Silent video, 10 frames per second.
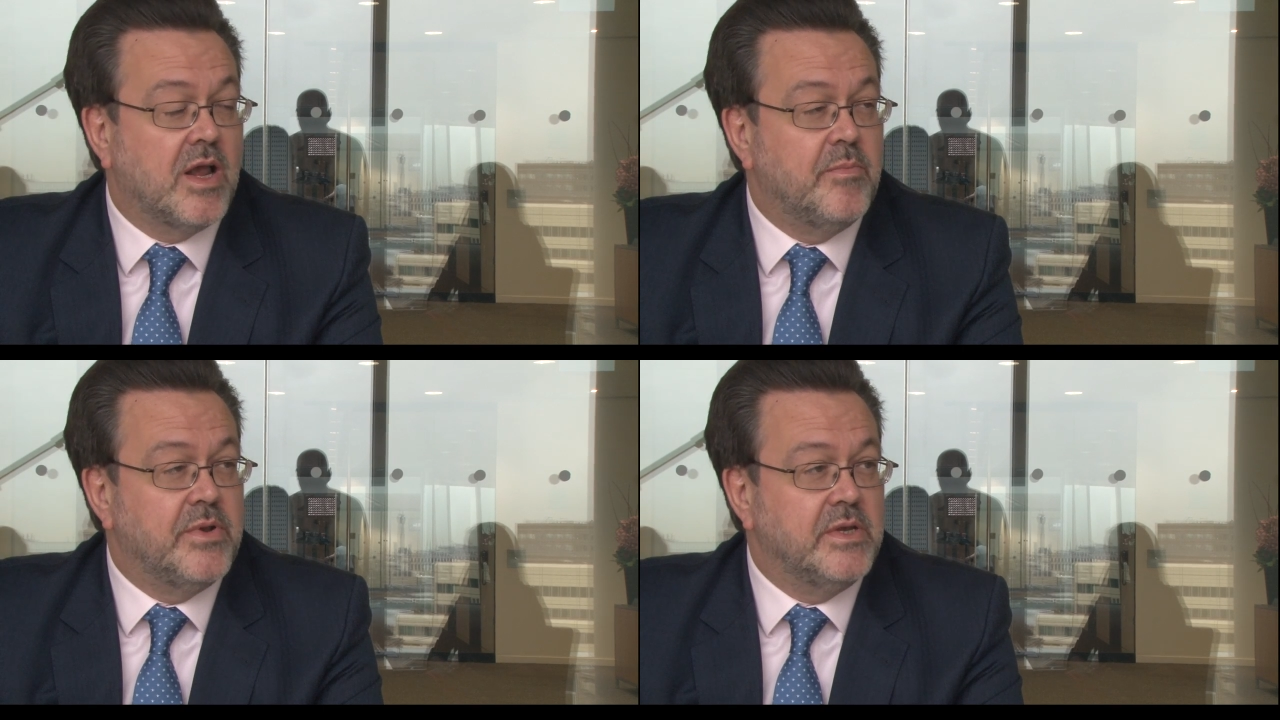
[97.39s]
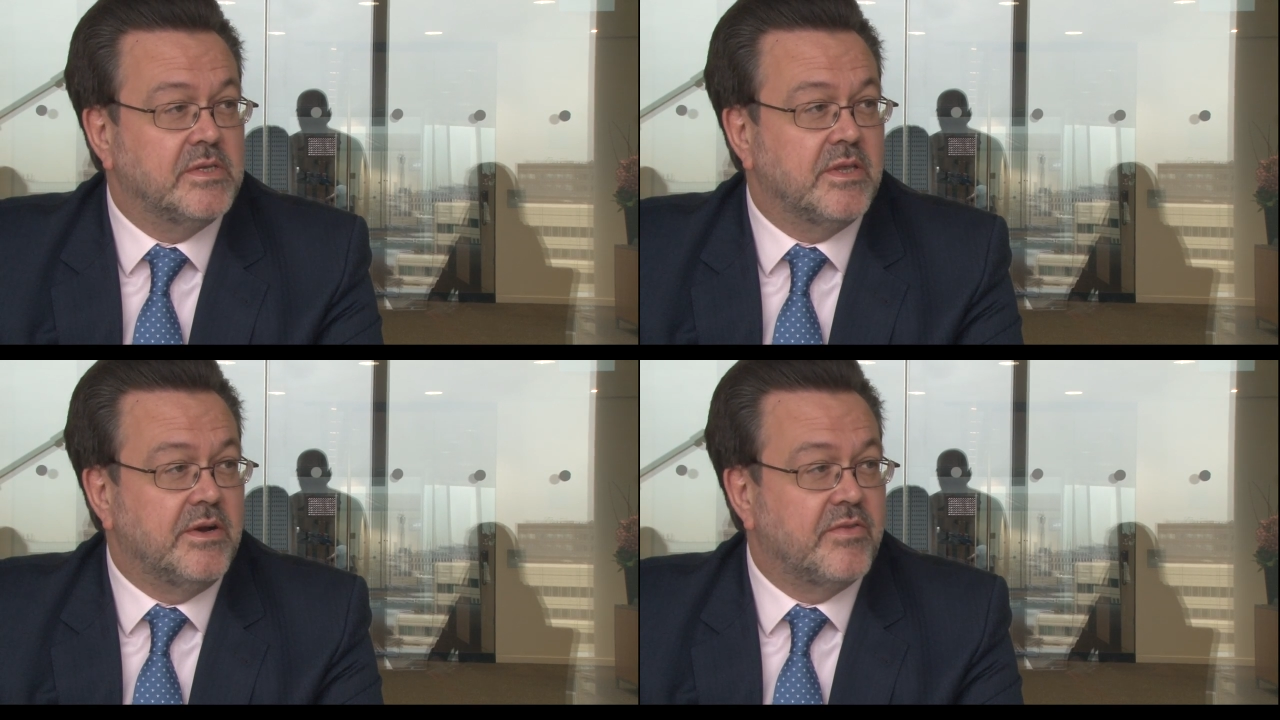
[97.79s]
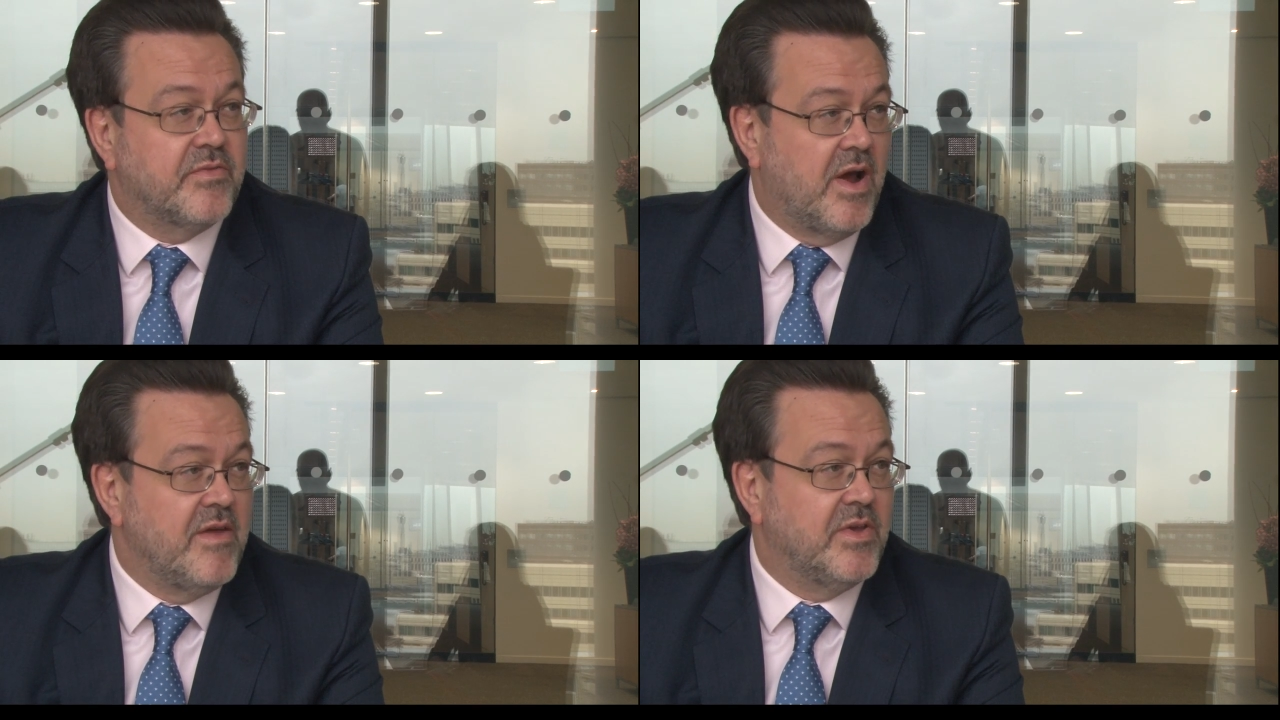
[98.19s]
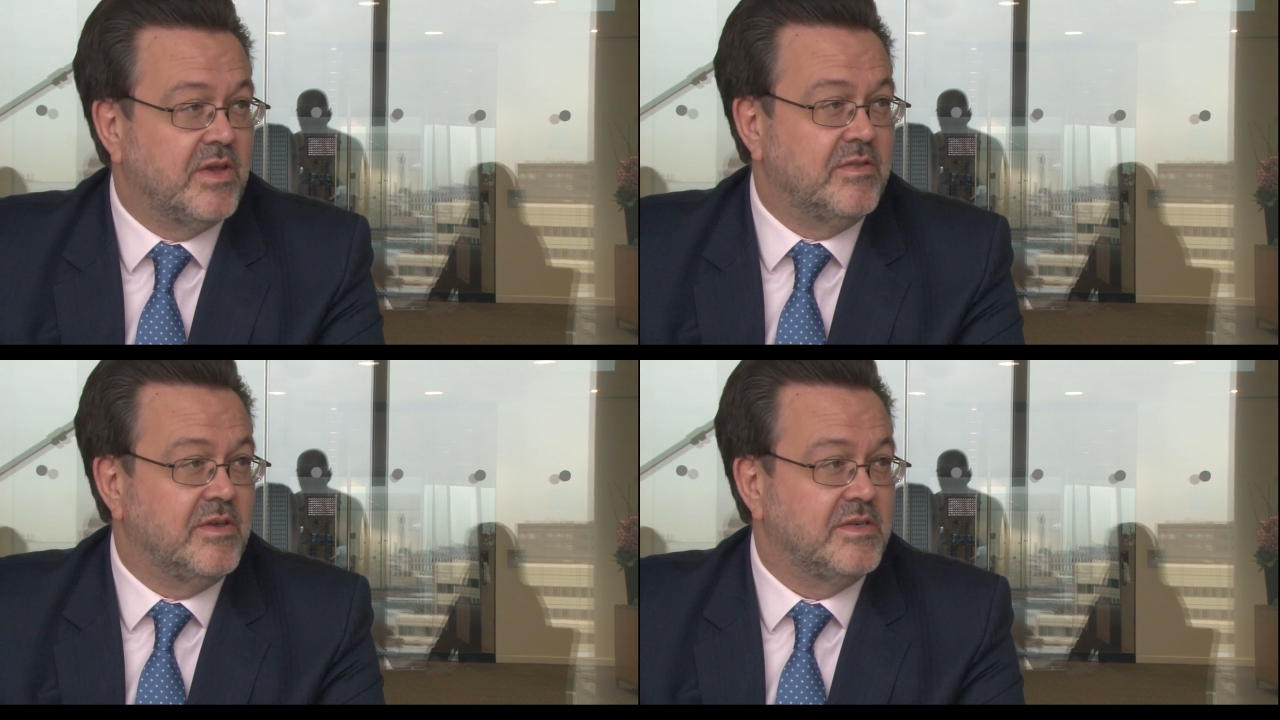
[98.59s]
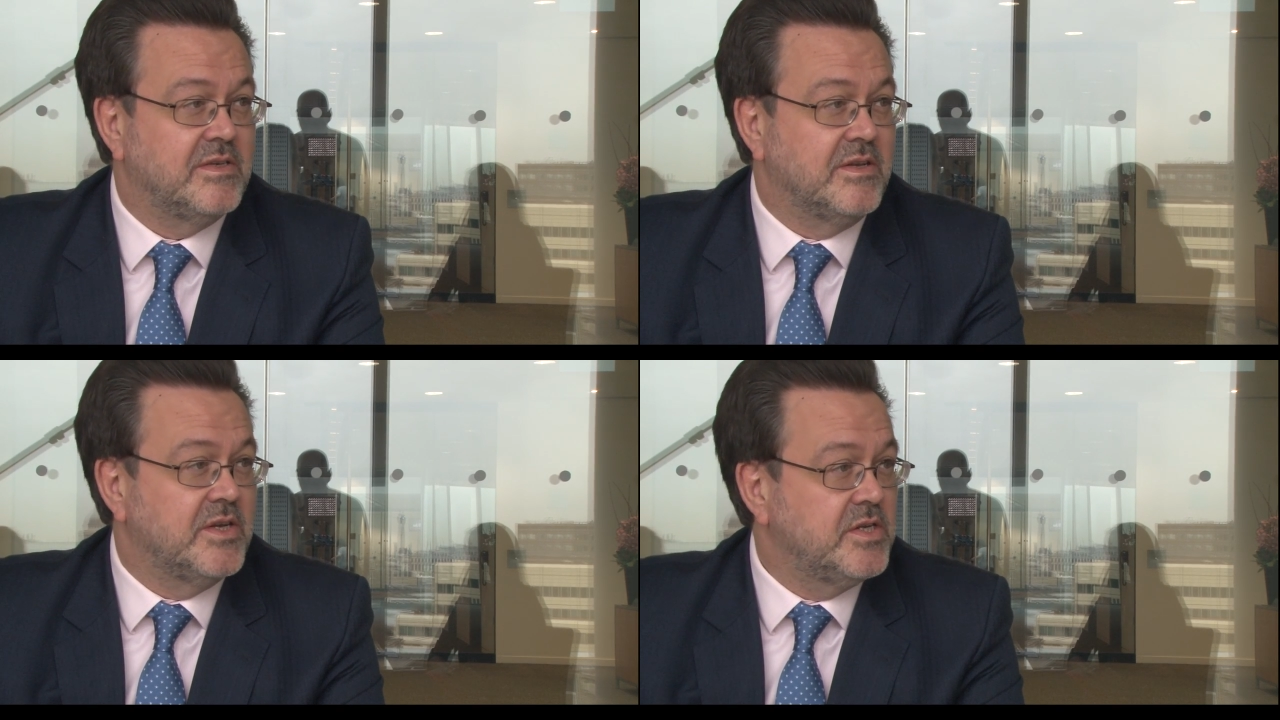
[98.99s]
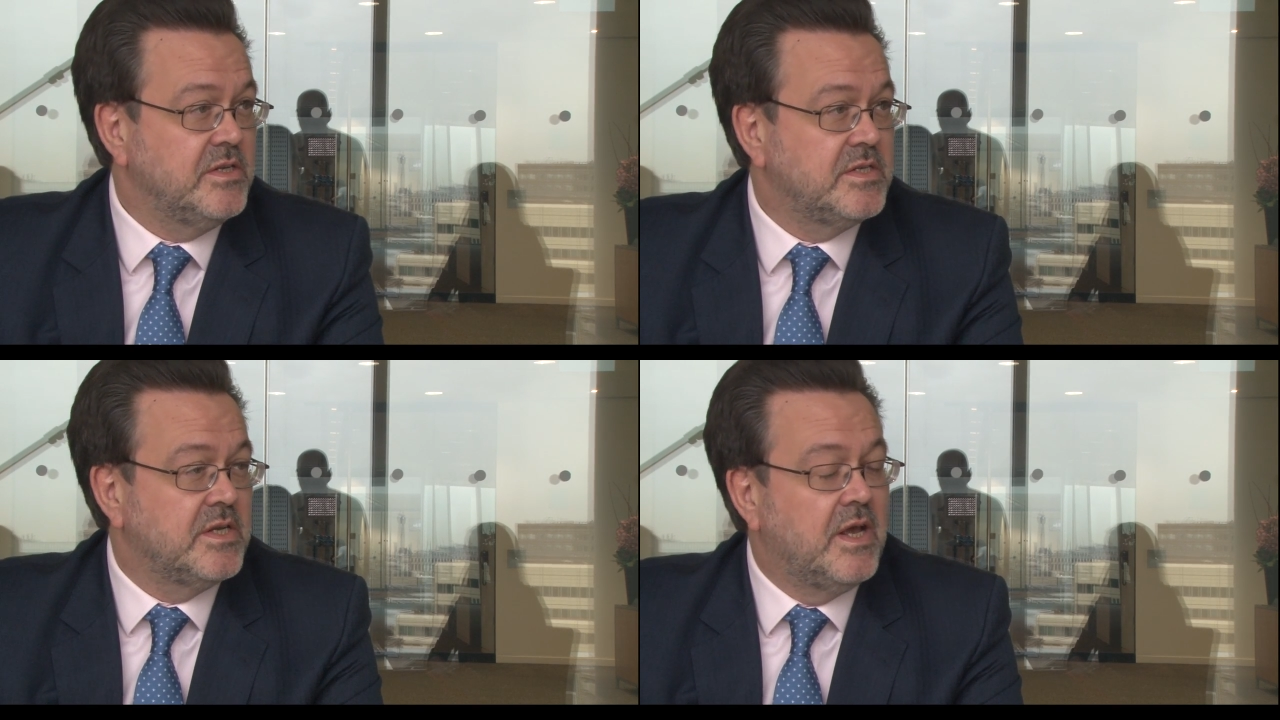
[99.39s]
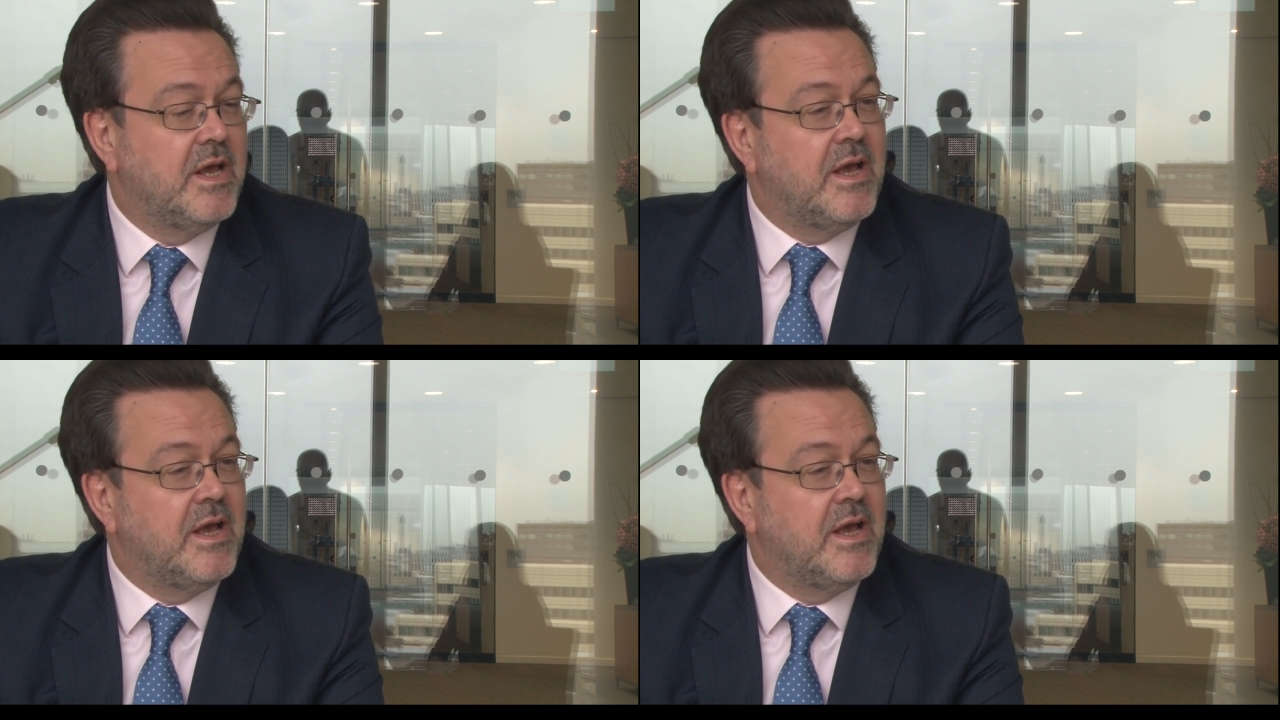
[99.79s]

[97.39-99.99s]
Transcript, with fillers: companies that are thriving in these conditions,